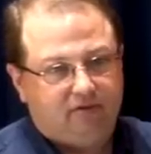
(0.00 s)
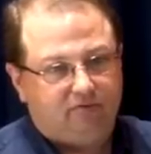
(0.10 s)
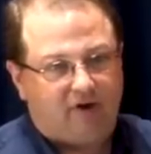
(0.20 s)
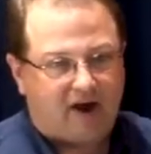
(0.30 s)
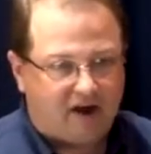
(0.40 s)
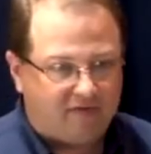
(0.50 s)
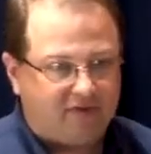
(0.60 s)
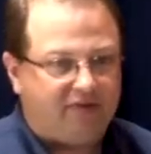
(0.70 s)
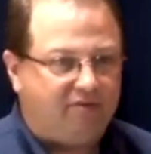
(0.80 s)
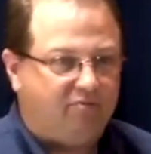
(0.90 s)
where
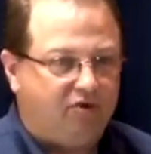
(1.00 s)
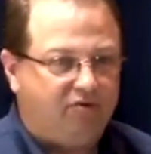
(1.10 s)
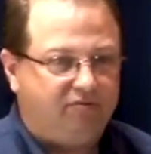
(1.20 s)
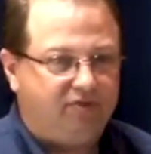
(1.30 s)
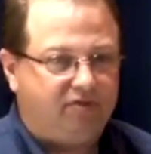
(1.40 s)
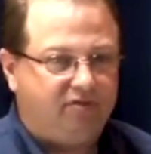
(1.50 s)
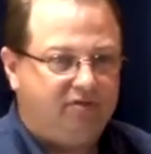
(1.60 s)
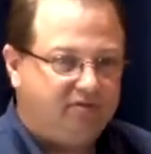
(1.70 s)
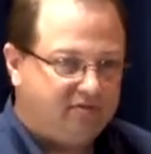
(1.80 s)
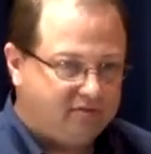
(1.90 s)
everything moves
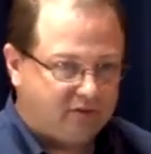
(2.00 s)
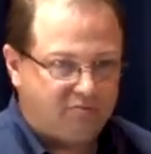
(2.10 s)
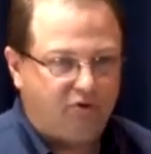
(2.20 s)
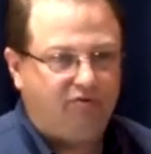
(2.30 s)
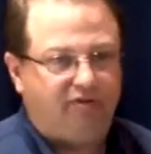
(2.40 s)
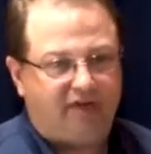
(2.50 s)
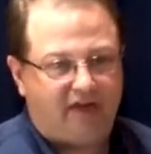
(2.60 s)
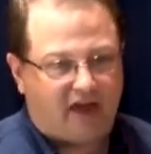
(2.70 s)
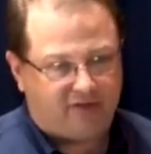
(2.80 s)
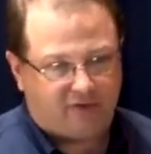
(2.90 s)

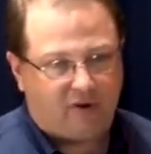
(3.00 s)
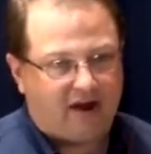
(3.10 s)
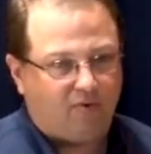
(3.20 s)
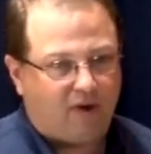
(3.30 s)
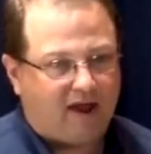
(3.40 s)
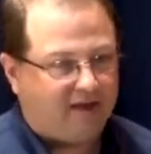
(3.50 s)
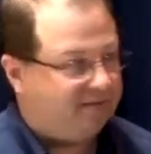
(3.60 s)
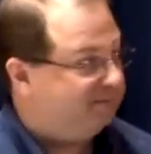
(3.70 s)
smoothly and the right way.